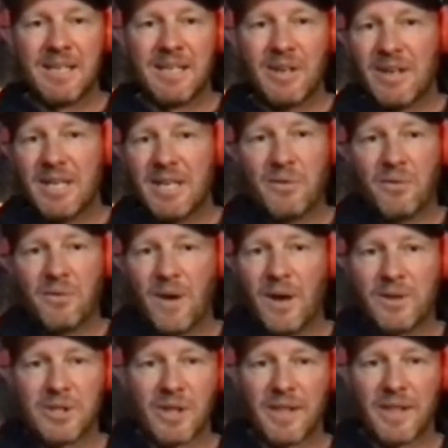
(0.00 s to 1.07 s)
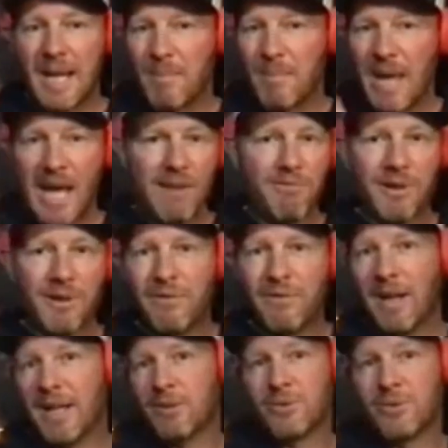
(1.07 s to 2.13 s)
You don't need to focus on them. Every
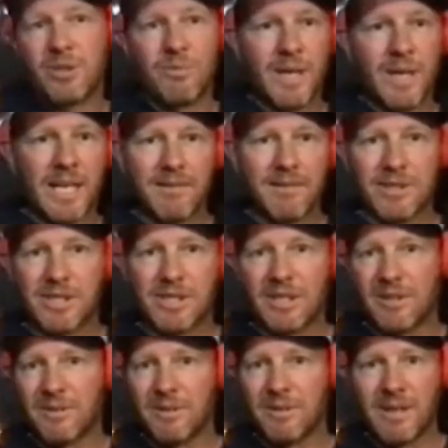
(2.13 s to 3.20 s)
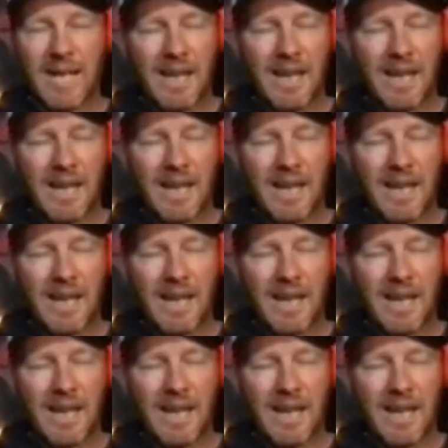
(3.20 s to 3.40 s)
flight you'll do wing overs too.